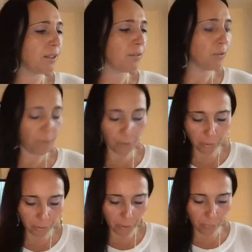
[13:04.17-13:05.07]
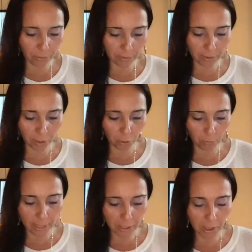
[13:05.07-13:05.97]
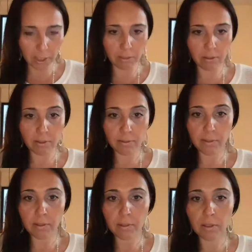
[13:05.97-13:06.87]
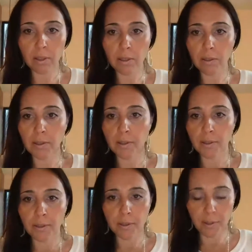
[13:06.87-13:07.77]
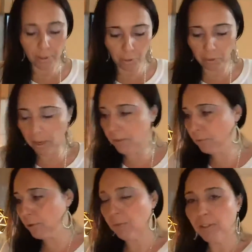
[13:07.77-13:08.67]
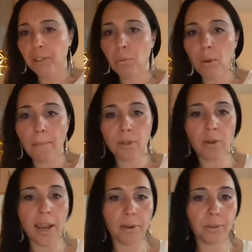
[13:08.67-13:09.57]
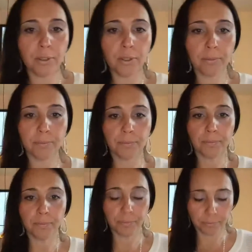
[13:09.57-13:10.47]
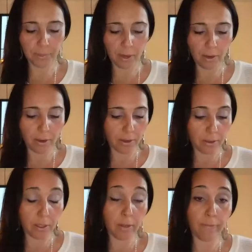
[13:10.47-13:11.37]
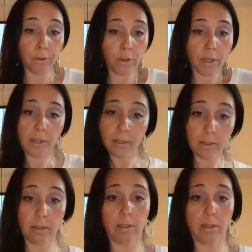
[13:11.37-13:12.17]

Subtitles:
if you feel yourself in a situation in your life where you're feeling whipped around, see if you can,